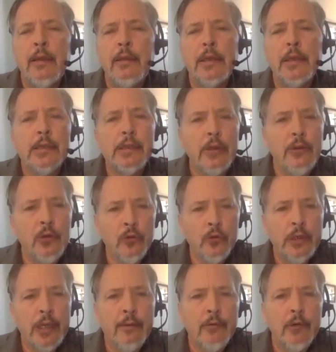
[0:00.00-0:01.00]
Thus, a
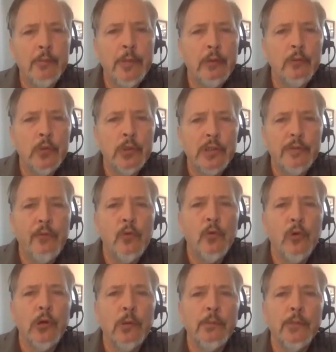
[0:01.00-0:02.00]
new government was
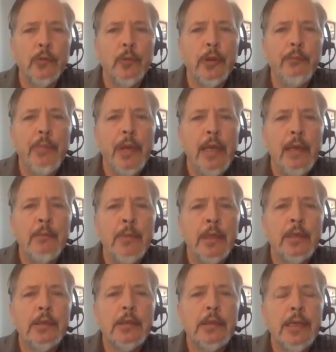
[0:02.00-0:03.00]
formed with
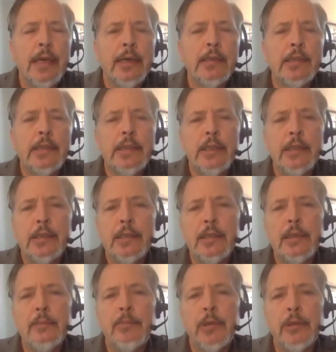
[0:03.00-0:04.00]
payments to
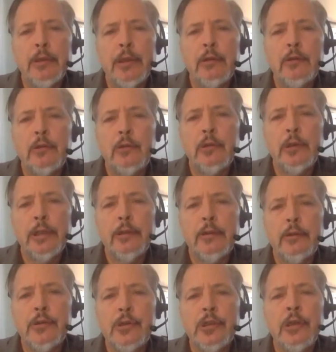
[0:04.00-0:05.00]
STC political
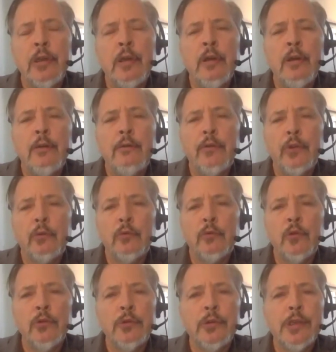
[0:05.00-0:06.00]
leaders for the
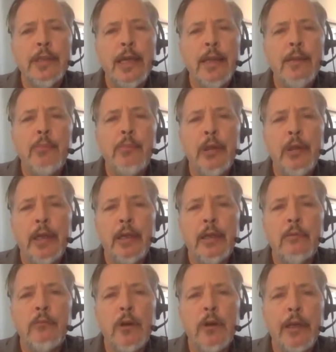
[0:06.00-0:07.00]
roles they
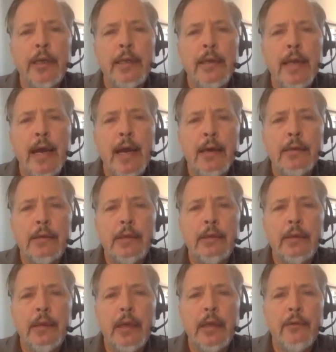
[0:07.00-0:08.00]
played running
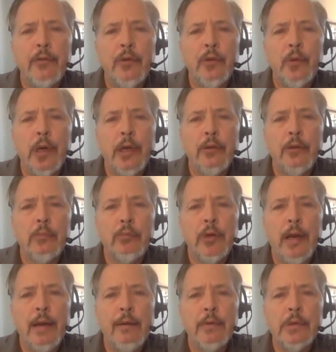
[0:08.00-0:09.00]
Aden and a few other
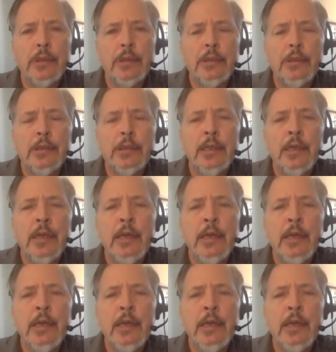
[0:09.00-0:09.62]
provinces,